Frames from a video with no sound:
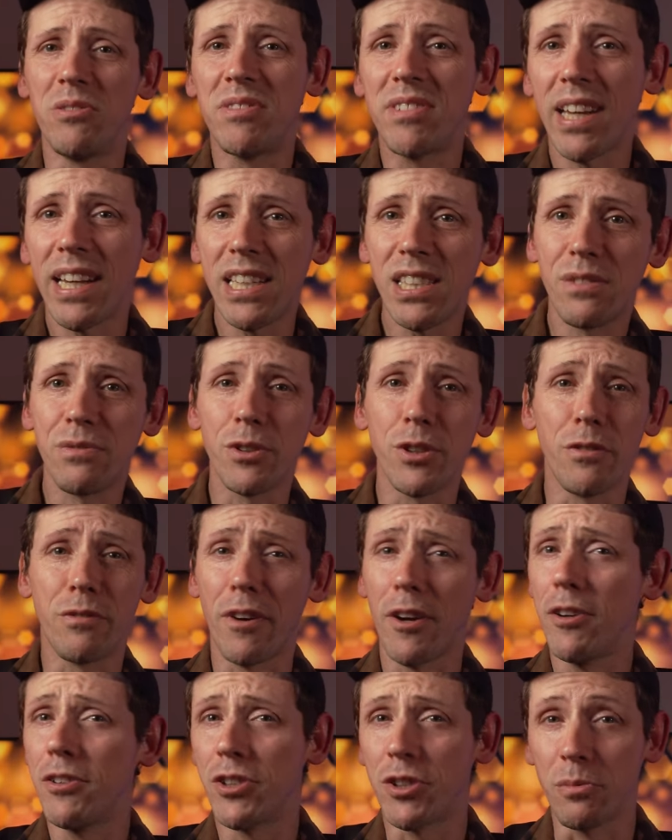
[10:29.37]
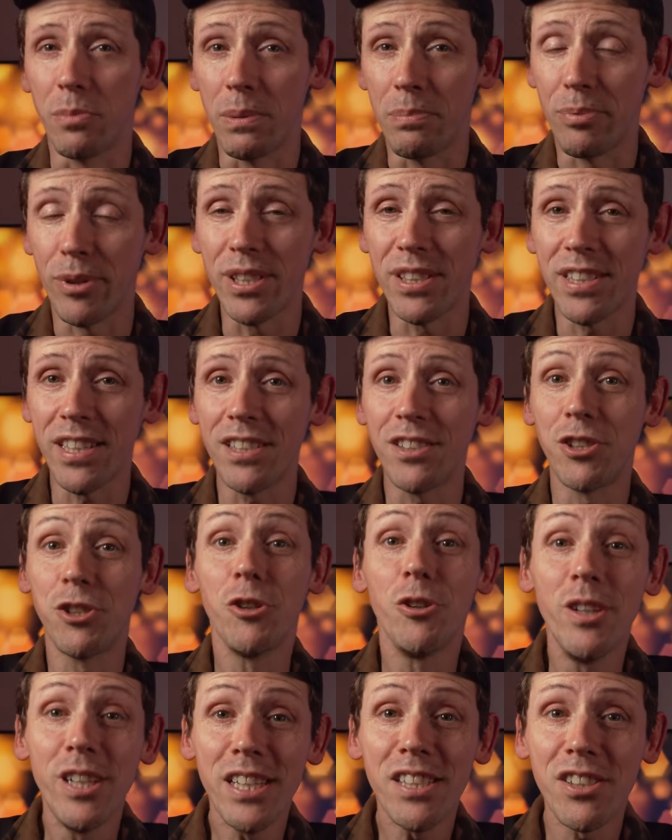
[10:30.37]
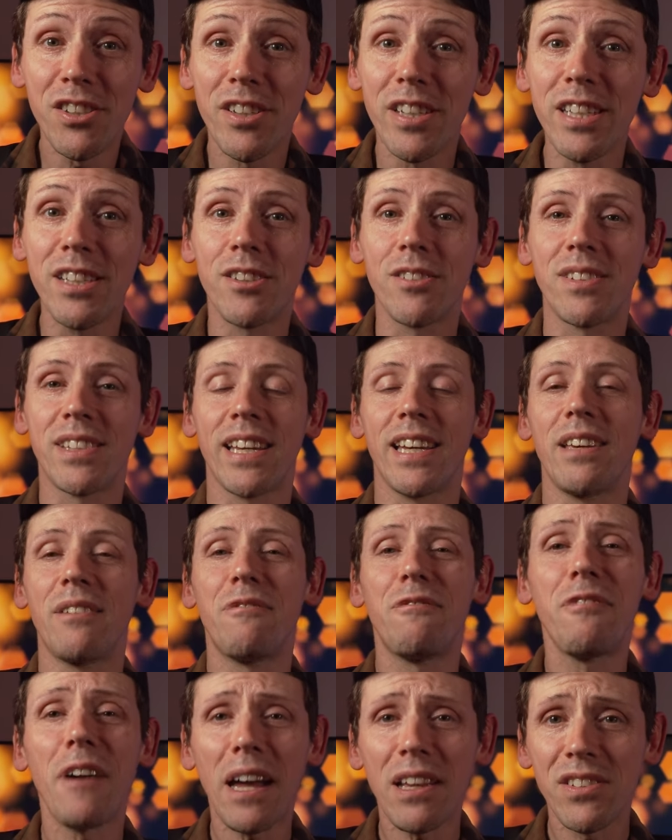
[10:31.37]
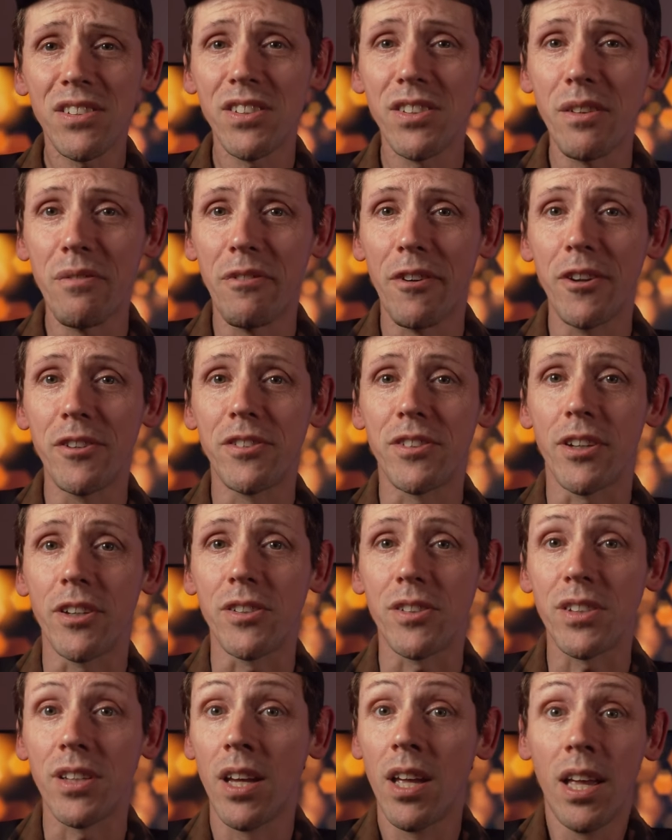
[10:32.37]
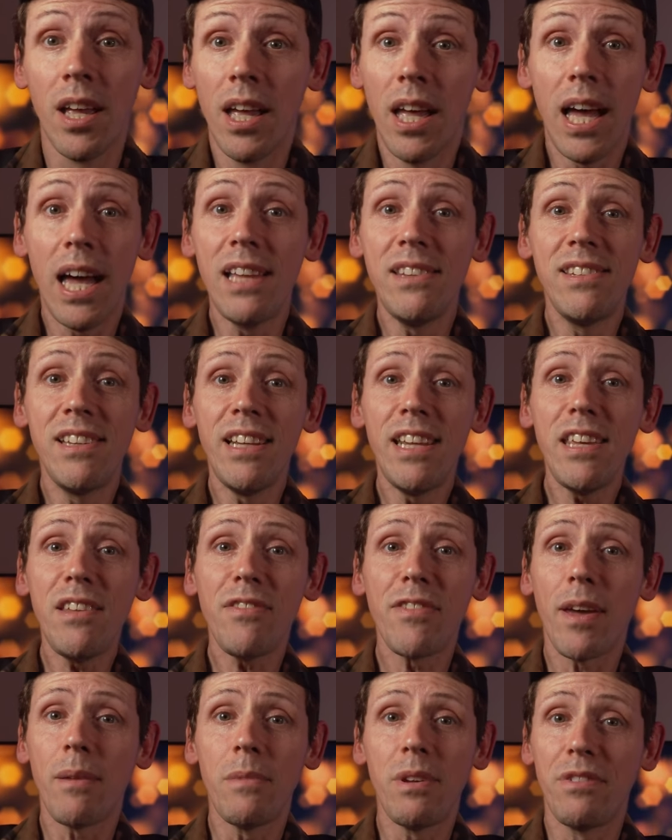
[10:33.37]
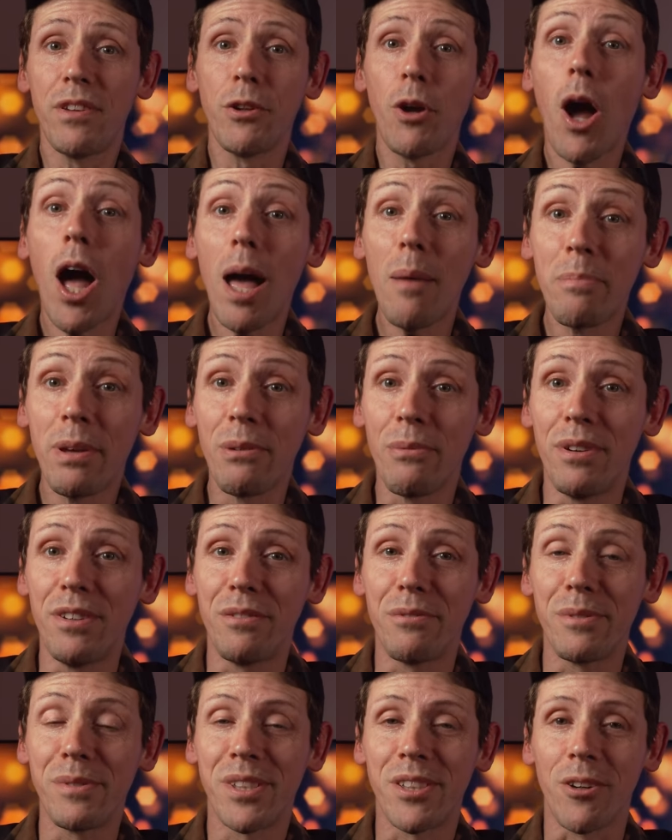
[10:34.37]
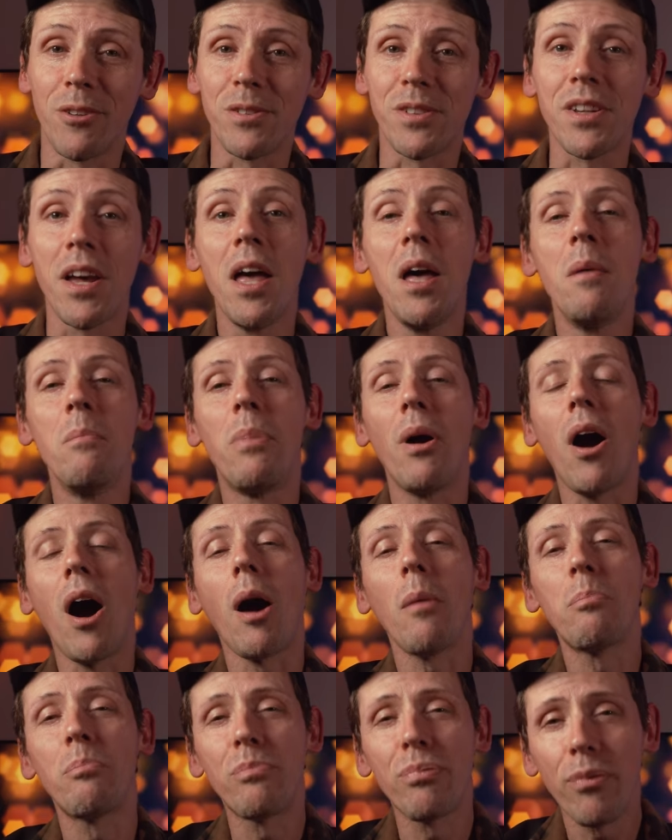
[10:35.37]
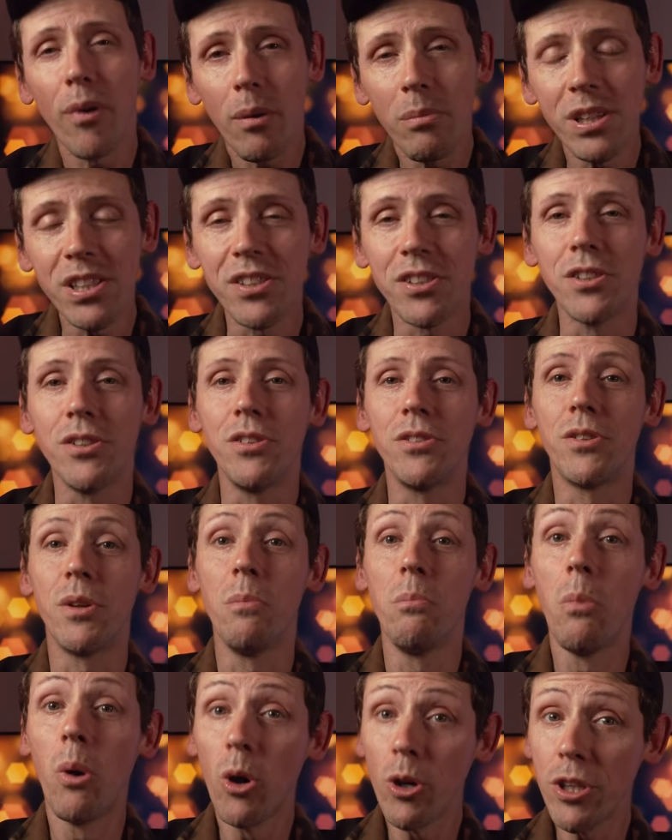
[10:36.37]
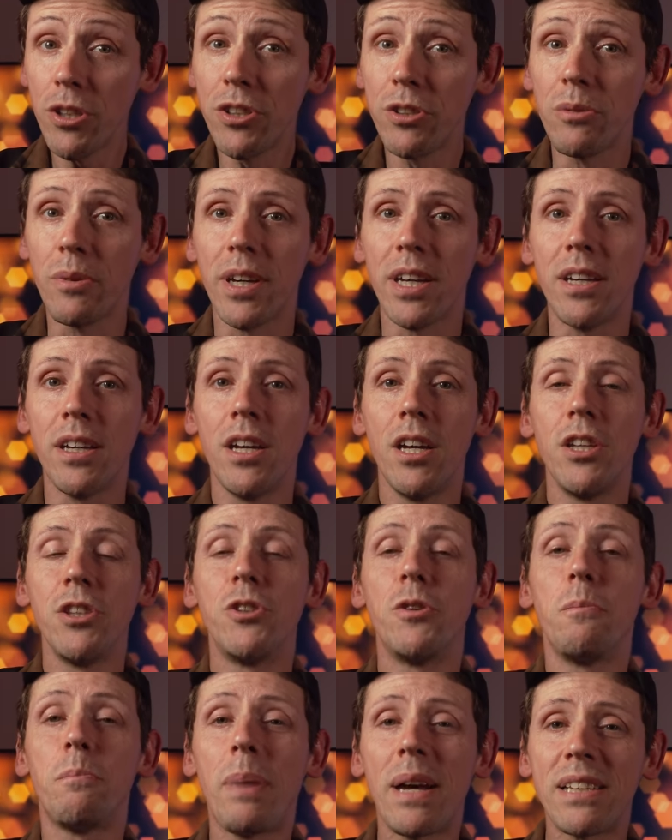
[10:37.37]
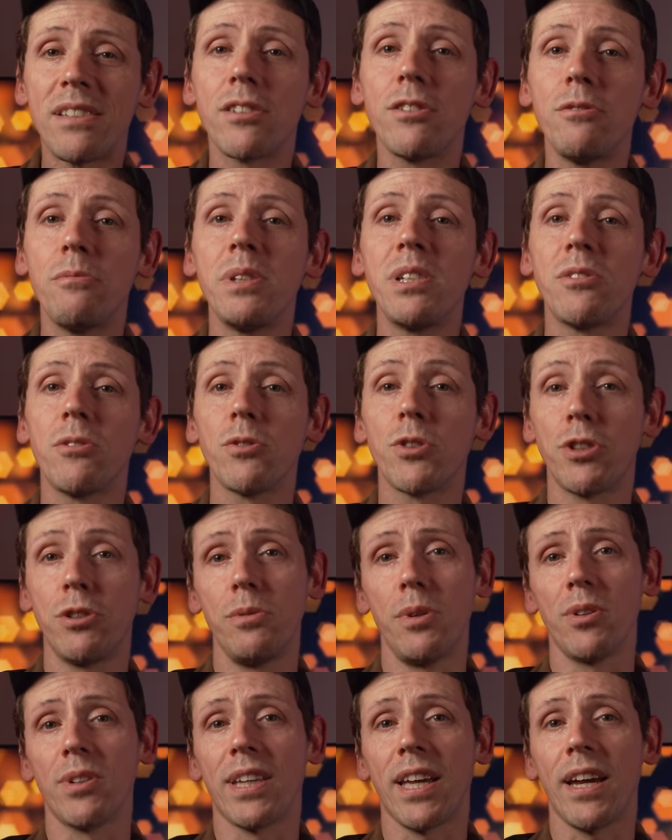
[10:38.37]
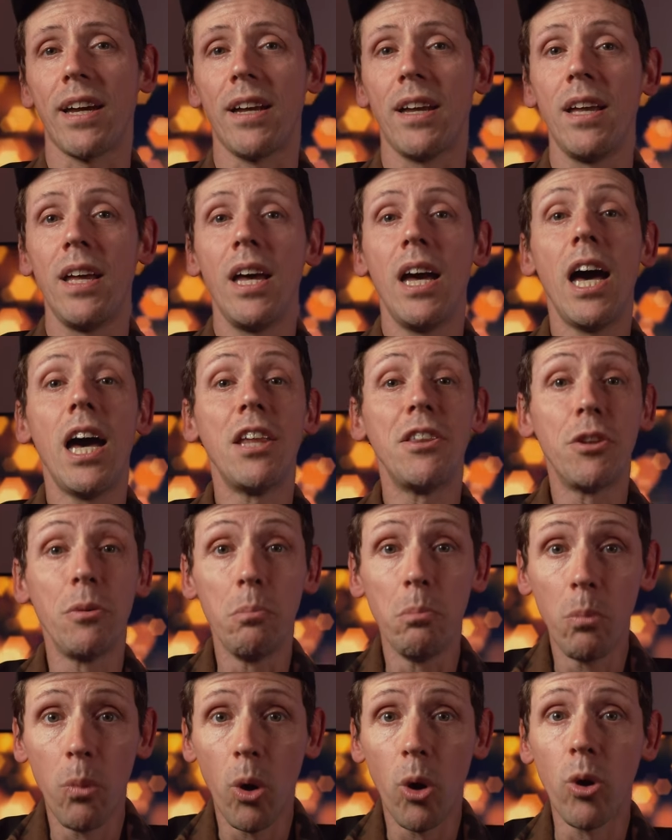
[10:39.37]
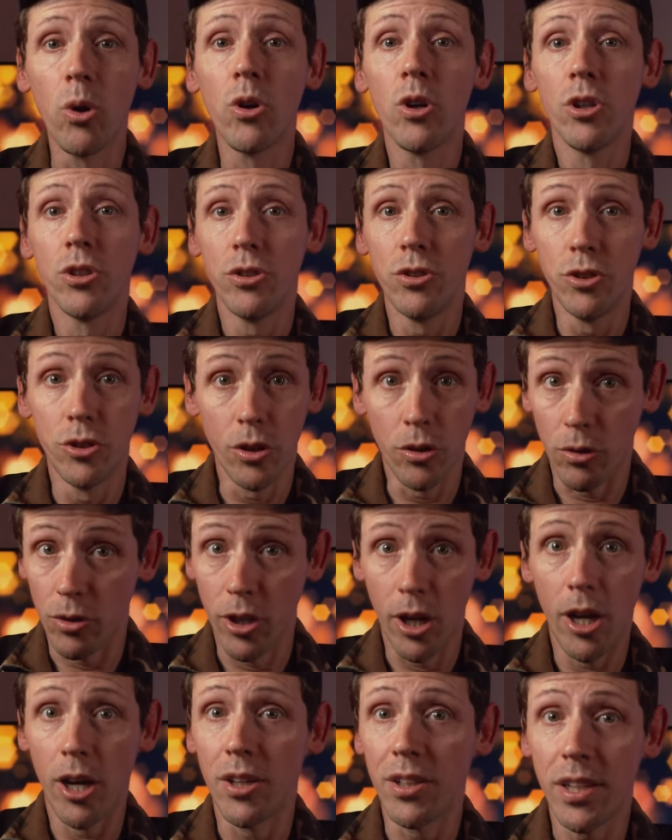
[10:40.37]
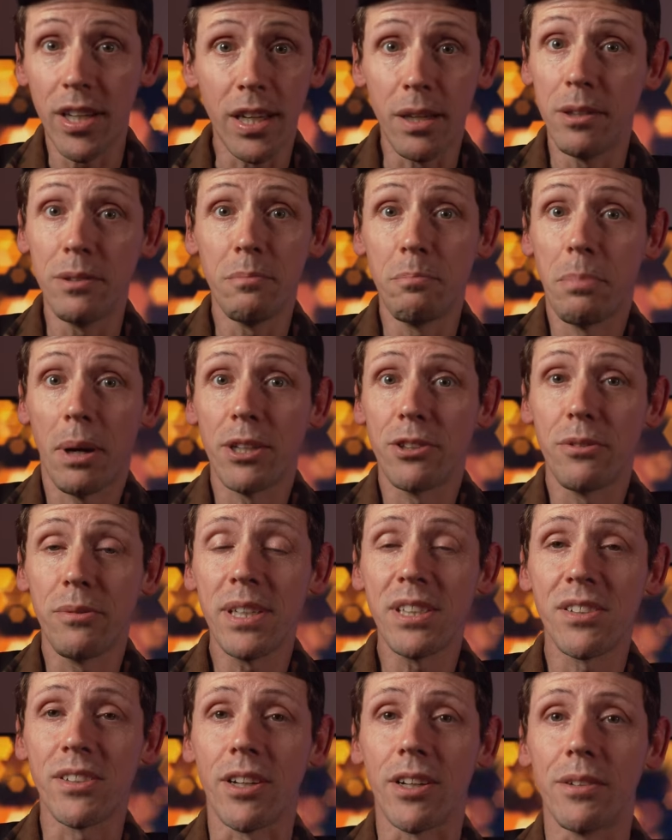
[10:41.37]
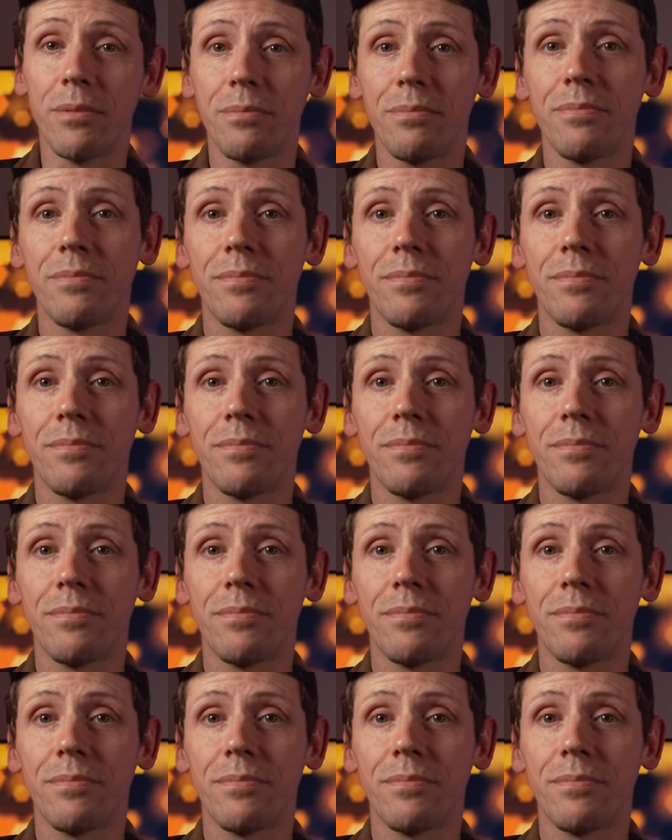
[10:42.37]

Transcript: days for your photos to be printed. You literally can take thousands of photos and delete them if you're not happy with the results. But I promise you, the more you do it, the better the results you'll get and the more you'll learn by doing so.